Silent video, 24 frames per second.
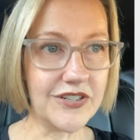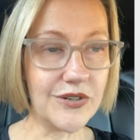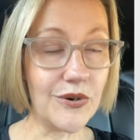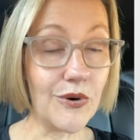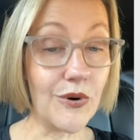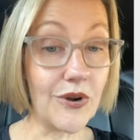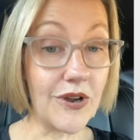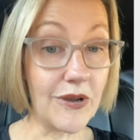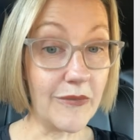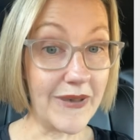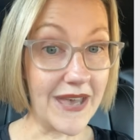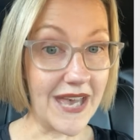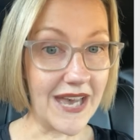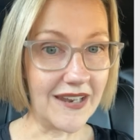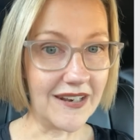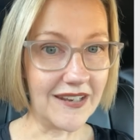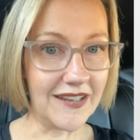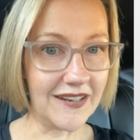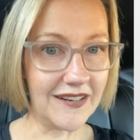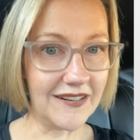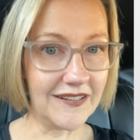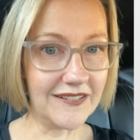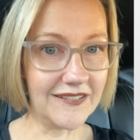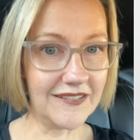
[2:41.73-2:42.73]
talk
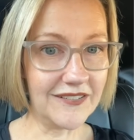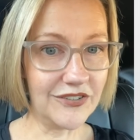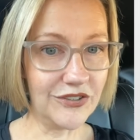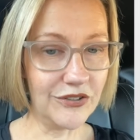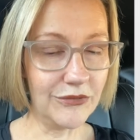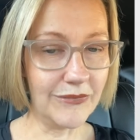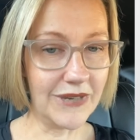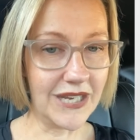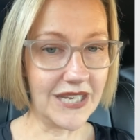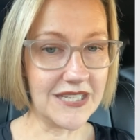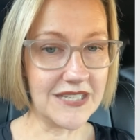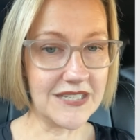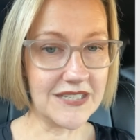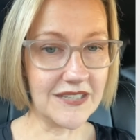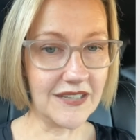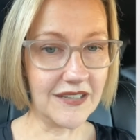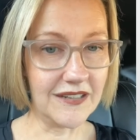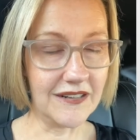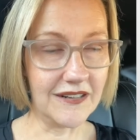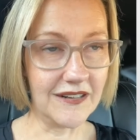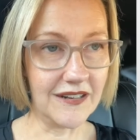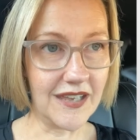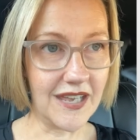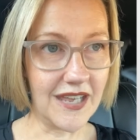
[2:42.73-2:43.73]
about it too much
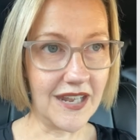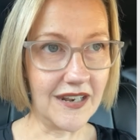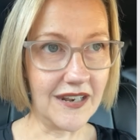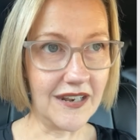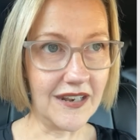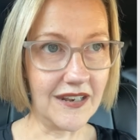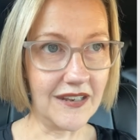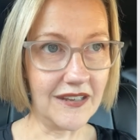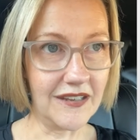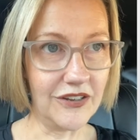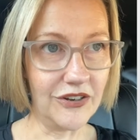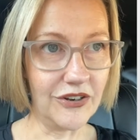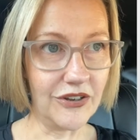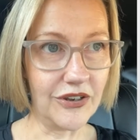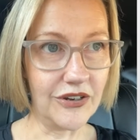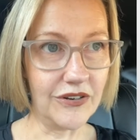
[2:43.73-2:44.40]
and